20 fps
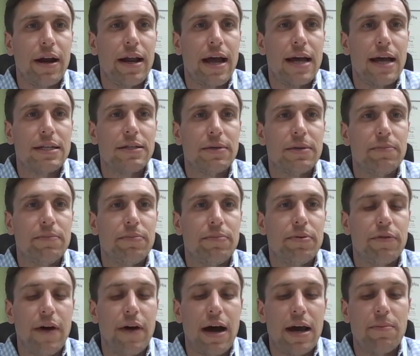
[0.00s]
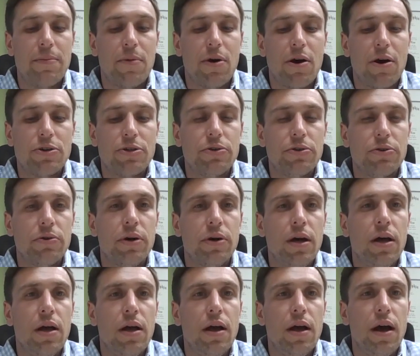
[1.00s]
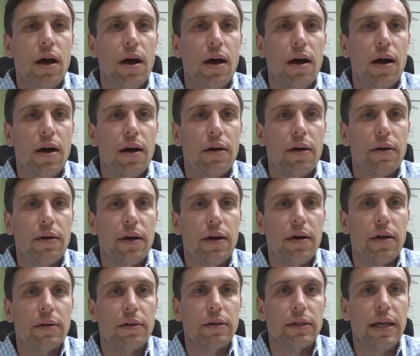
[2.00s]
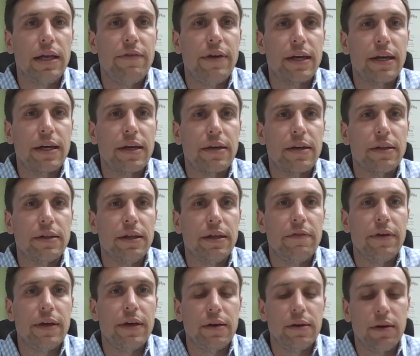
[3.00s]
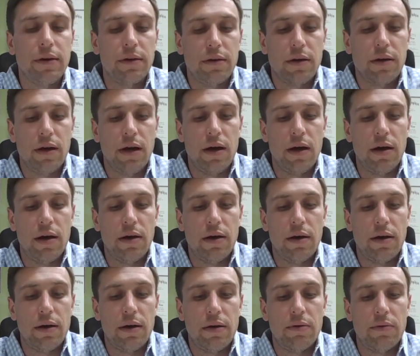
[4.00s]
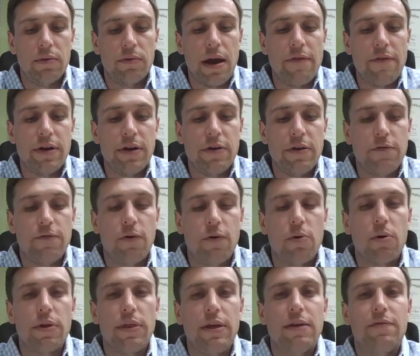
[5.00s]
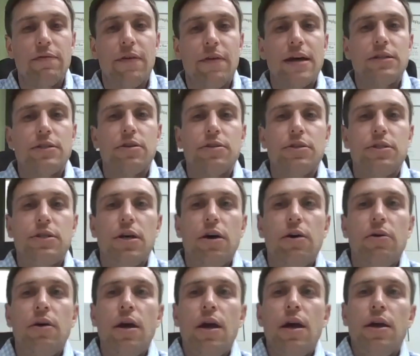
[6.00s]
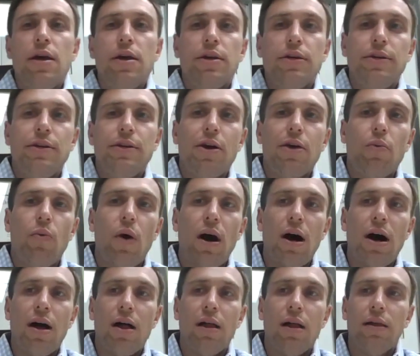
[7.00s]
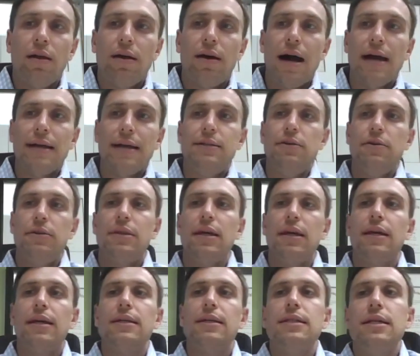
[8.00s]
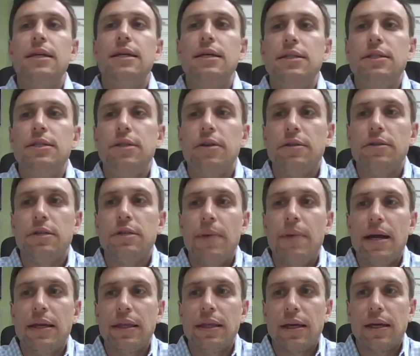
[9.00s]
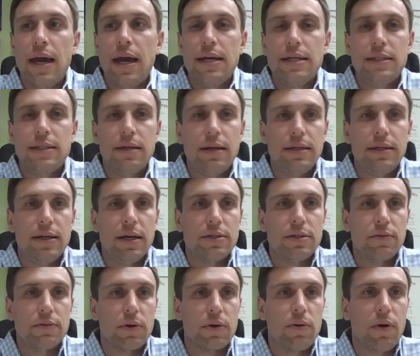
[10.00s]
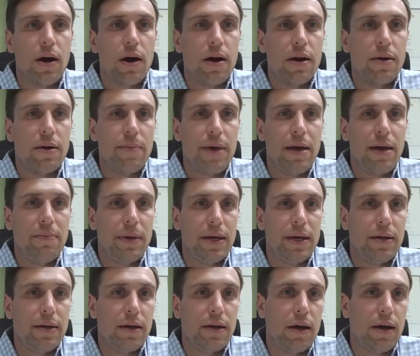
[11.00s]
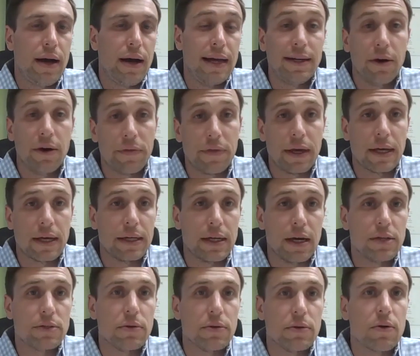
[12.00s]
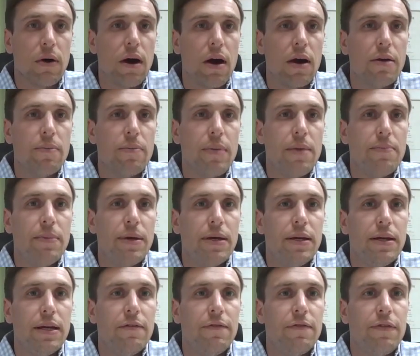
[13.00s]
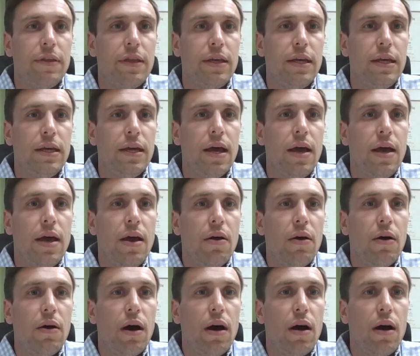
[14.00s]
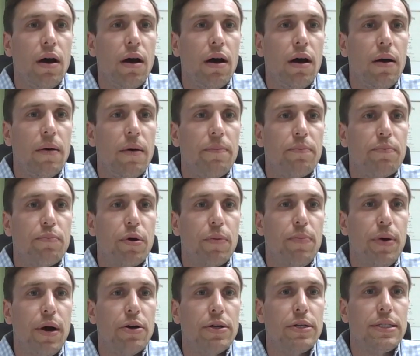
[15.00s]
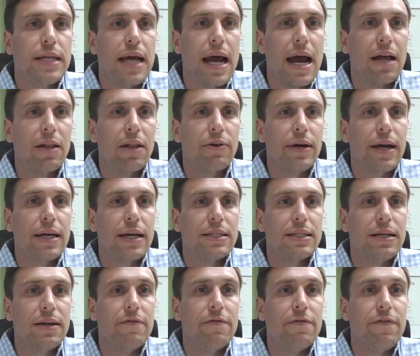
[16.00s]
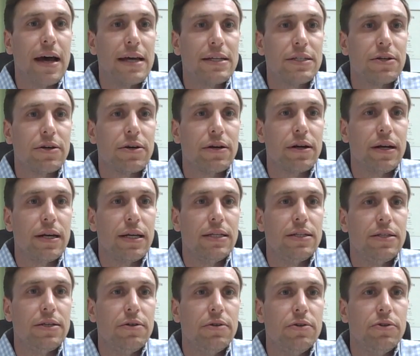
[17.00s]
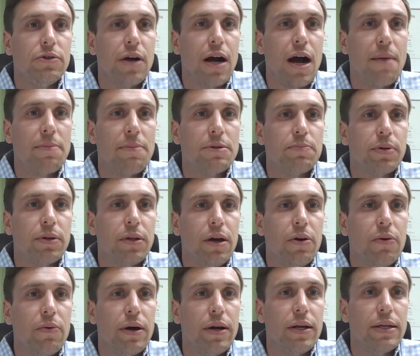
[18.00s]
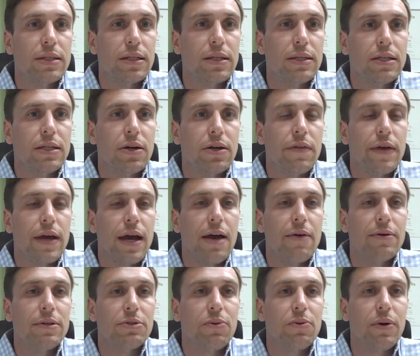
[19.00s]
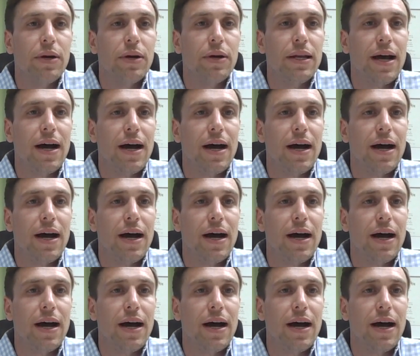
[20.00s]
It has to provide a marginal living revenue for the investor. So, while I do think it's easier to make the case that it doesn't require an amendment, I don't think it does require an amendment if the proposed salary as an investor in an E2 drops below what is listed on the I-129.